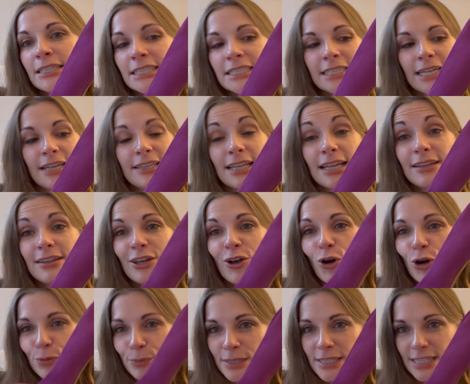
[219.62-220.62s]
And then the
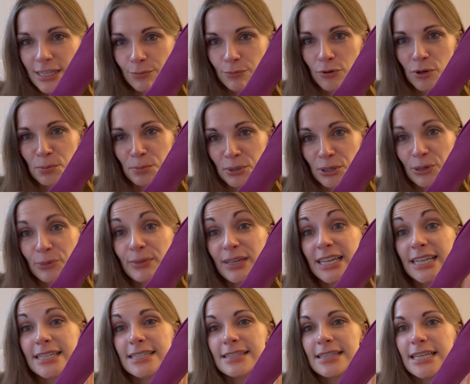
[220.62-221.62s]
opposite problem
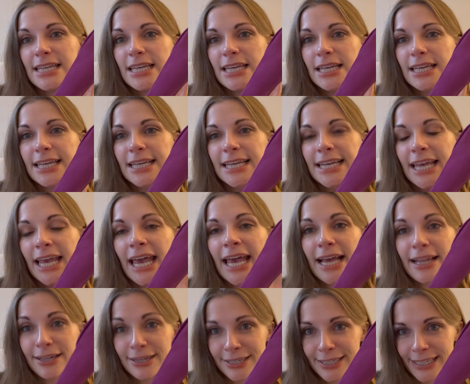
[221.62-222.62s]
is the
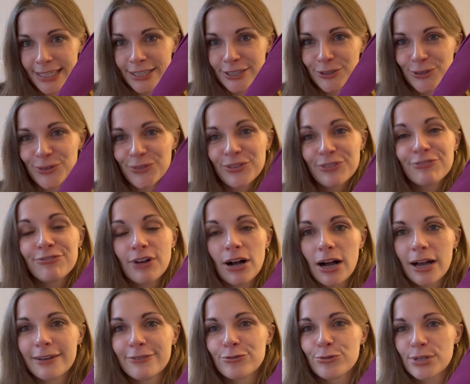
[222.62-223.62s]
killer heel, the
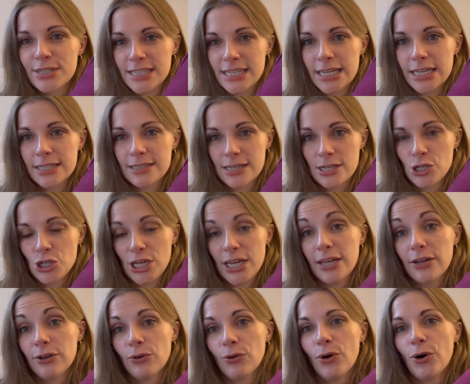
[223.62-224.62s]
5 or 6 inch
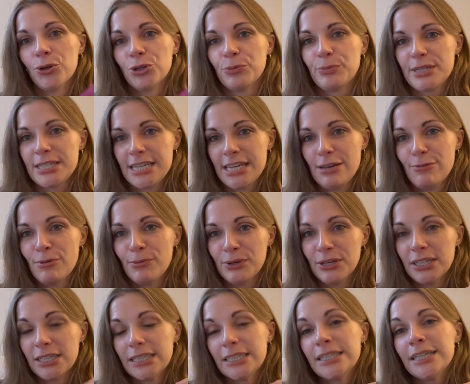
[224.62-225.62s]
heel on a petite
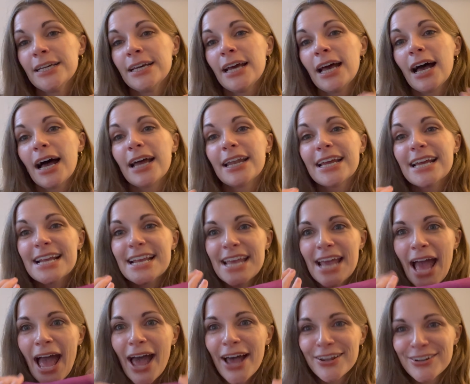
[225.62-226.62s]
woman. And
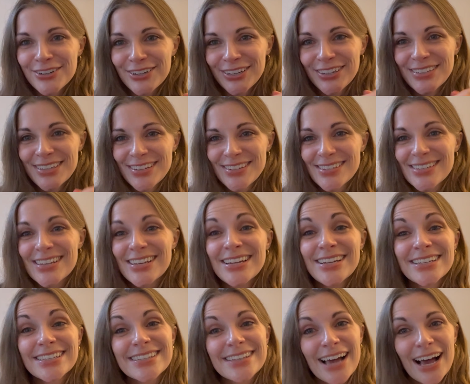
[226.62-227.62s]
again, this is
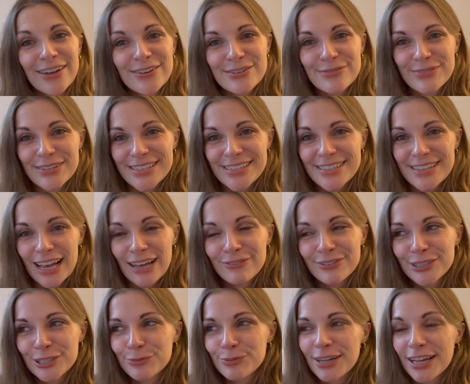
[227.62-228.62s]
going to sound a bit
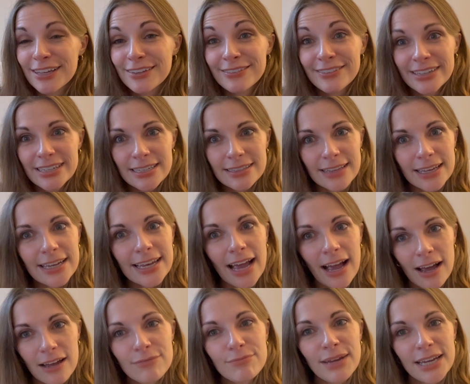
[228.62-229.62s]
savage, but I think they
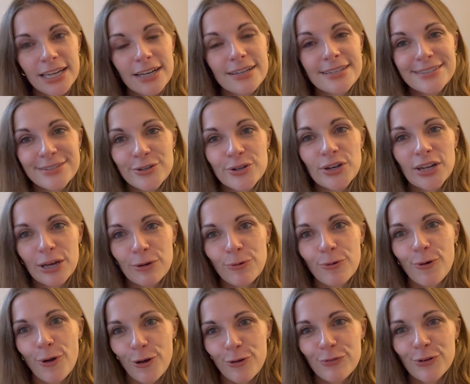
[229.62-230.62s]
can make us look like
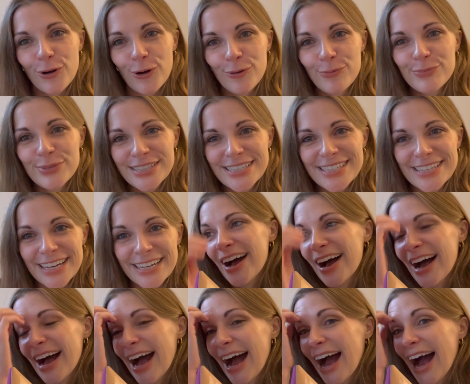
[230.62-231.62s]
we're overcompensating.